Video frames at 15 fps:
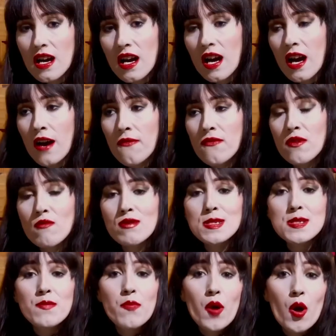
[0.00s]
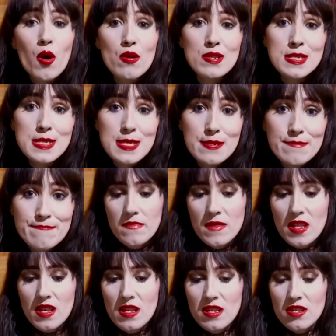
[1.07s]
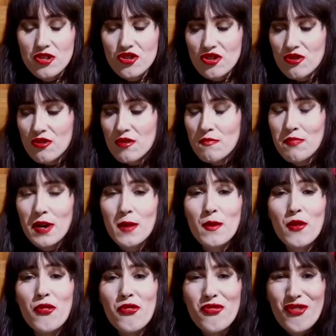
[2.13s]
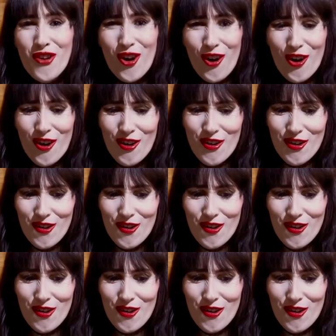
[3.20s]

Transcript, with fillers: affluence poise. She couldn't bear the thought